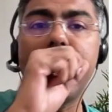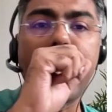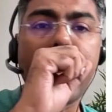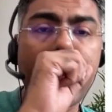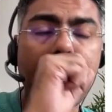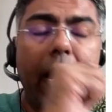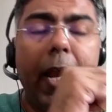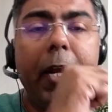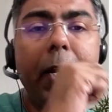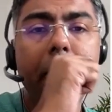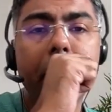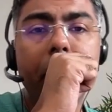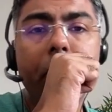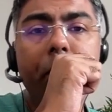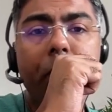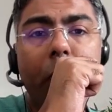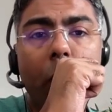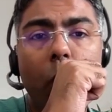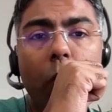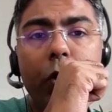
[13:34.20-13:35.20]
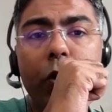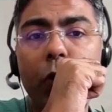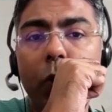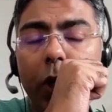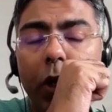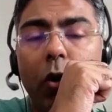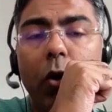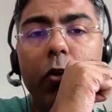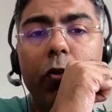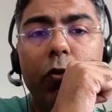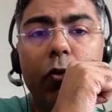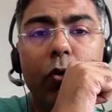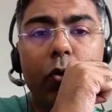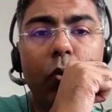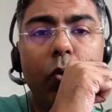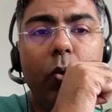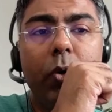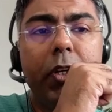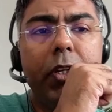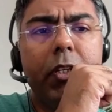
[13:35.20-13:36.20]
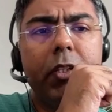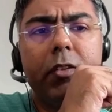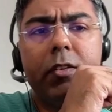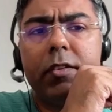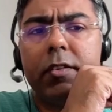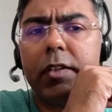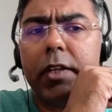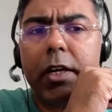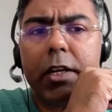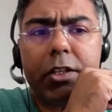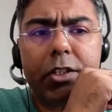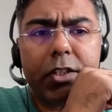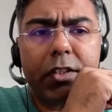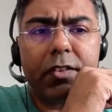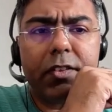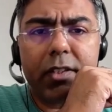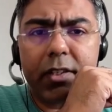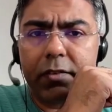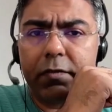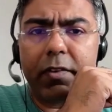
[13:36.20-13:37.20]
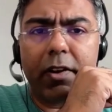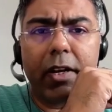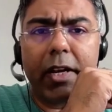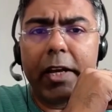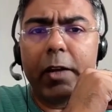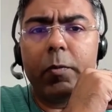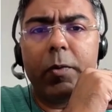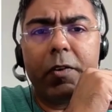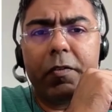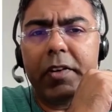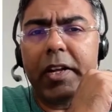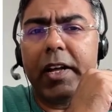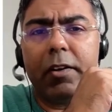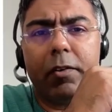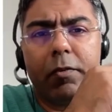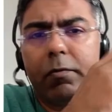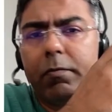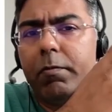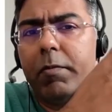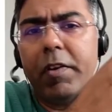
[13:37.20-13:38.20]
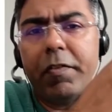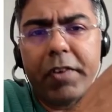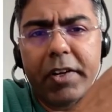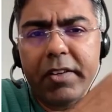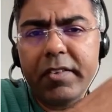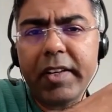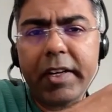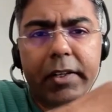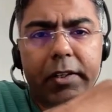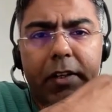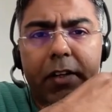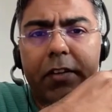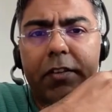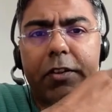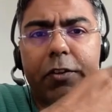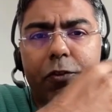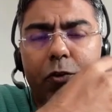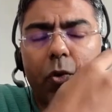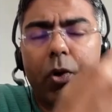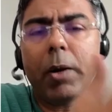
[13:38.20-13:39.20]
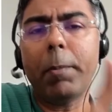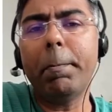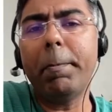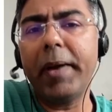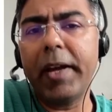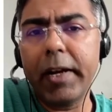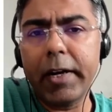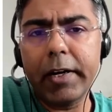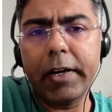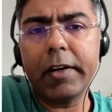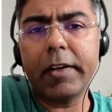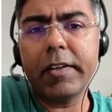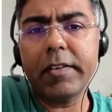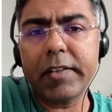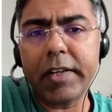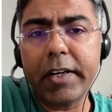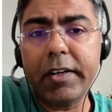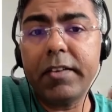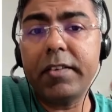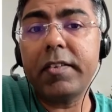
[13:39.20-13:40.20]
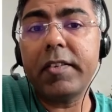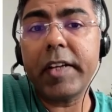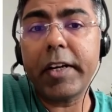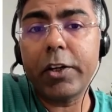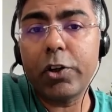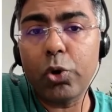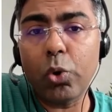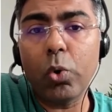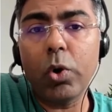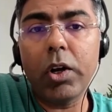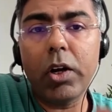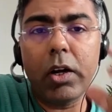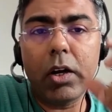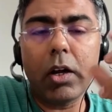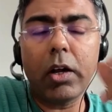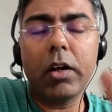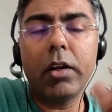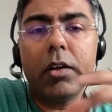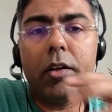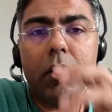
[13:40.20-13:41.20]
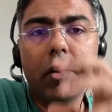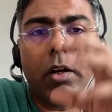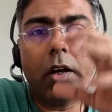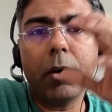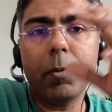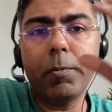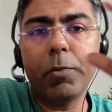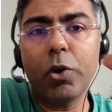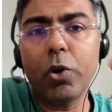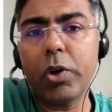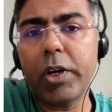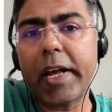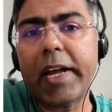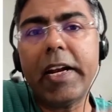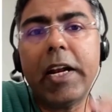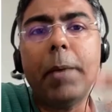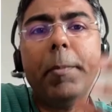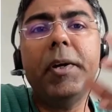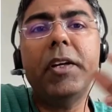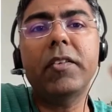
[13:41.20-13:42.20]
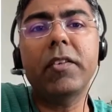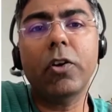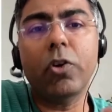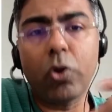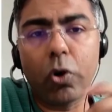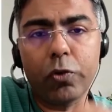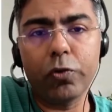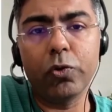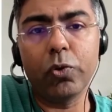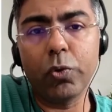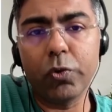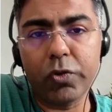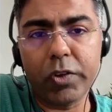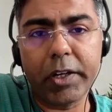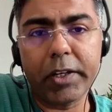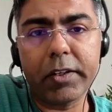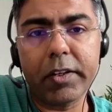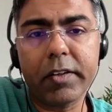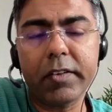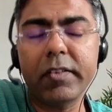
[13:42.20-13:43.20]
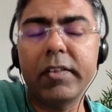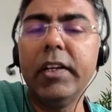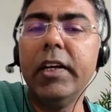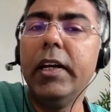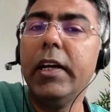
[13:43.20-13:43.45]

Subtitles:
and what you can also do is just like we have done different sectors, just to compare and understand sectoral dynamics across those sectors.